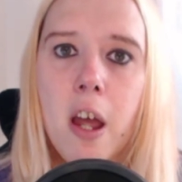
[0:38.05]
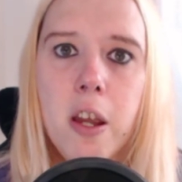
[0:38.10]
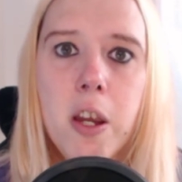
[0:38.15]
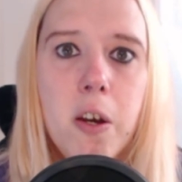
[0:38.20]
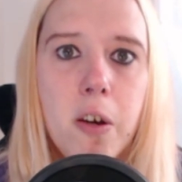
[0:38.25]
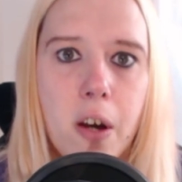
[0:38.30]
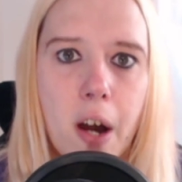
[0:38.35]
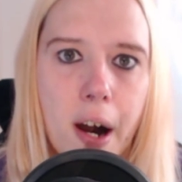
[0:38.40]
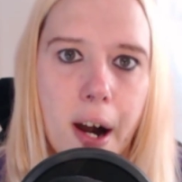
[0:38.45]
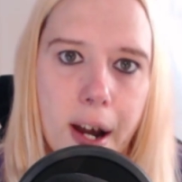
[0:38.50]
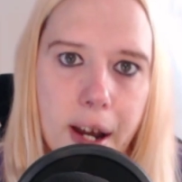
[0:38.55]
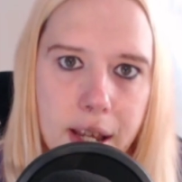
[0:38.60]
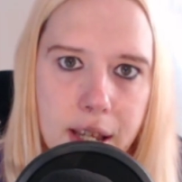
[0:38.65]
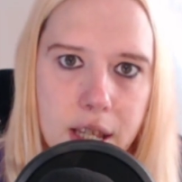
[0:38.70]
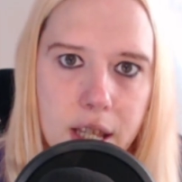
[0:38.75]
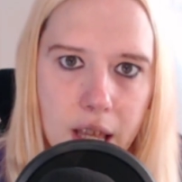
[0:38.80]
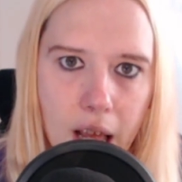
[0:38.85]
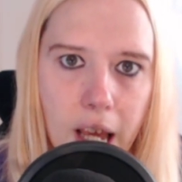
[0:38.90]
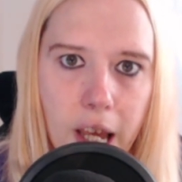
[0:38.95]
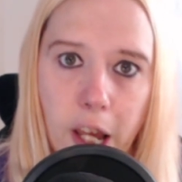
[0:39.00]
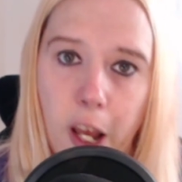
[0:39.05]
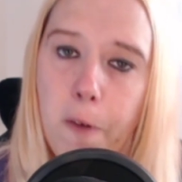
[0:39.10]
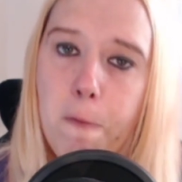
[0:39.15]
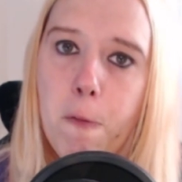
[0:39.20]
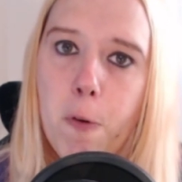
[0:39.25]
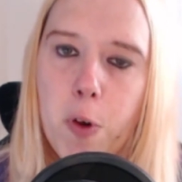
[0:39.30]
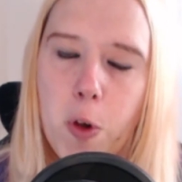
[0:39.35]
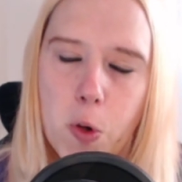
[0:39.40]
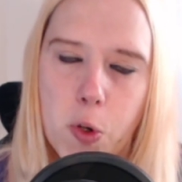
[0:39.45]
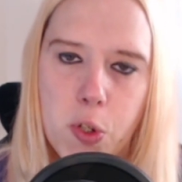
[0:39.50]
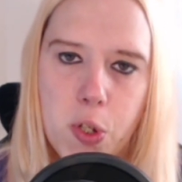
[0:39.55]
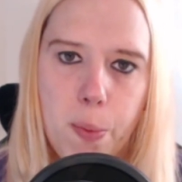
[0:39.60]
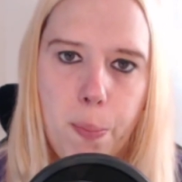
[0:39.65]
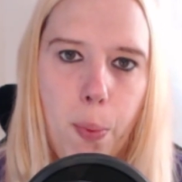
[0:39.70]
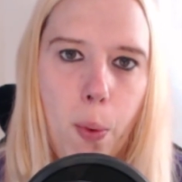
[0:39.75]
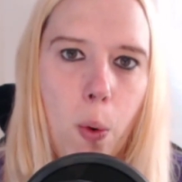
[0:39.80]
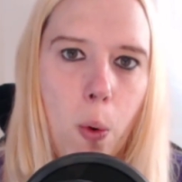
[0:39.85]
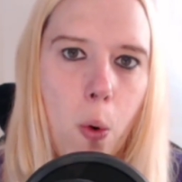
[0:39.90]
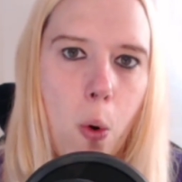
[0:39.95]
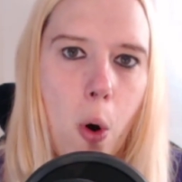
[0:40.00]
You guys, thank you for your
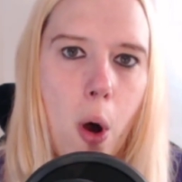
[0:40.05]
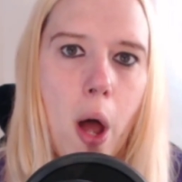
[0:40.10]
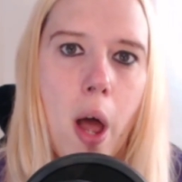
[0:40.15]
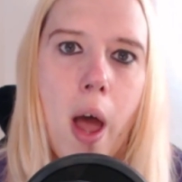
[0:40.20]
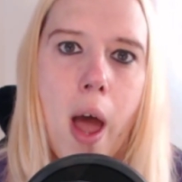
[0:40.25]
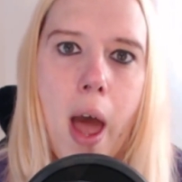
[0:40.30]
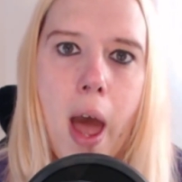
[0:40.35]
support.